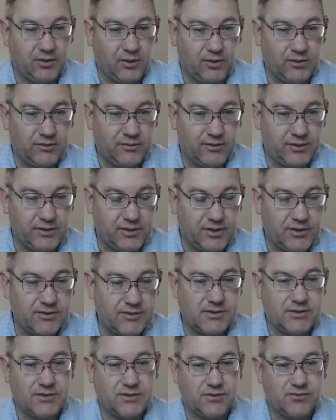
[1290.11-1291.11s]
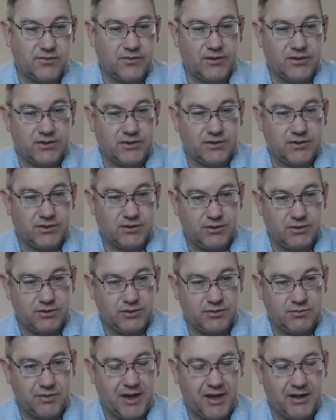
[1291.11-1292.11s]
older returns is to
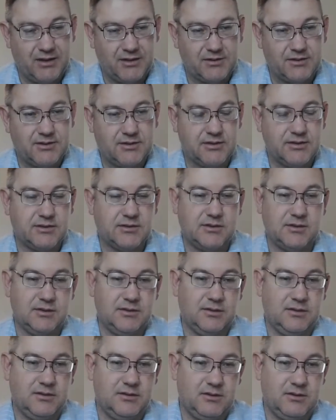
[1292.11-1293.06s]
reduce balances.